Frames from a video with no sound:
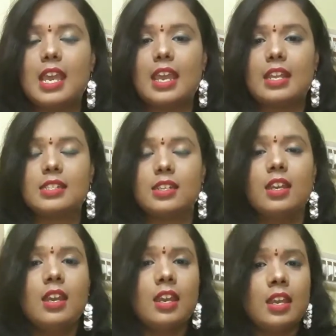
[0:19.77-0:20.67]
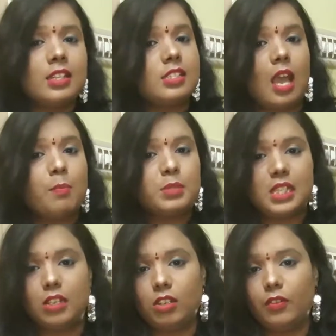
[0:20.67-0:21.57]
And it is
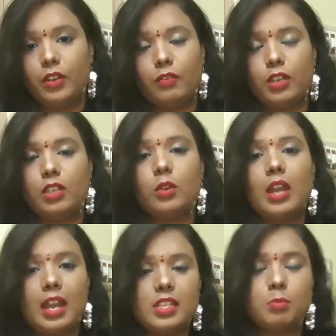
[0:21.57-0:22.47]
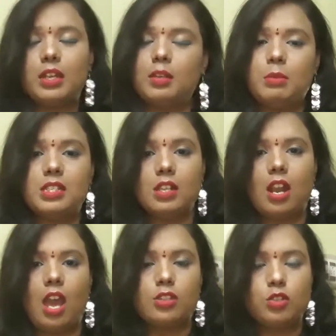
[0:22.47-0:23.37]
absolutely free for you guys, but it means a
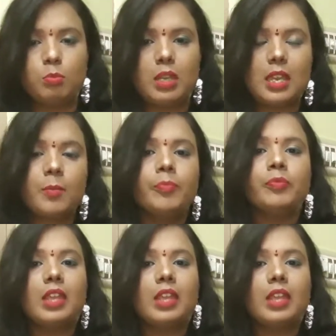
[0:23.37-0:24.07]
lot to me.